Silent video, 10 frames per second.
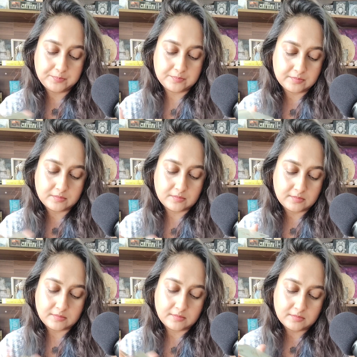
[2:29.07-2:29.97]

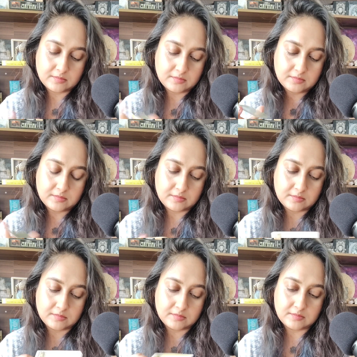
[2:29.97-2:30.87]

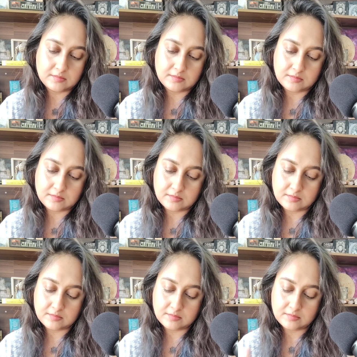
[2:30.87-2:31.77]

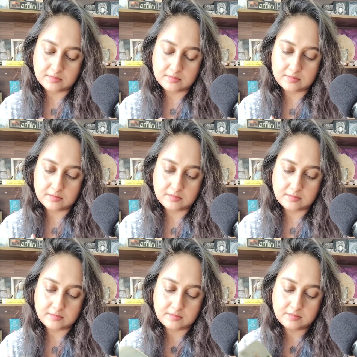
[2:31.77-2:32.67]

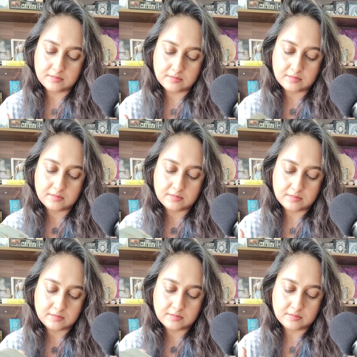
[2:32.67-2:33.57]

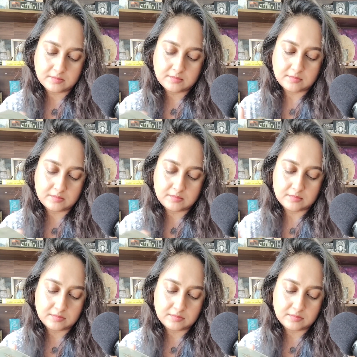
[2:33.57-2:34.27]
Nobody speaks.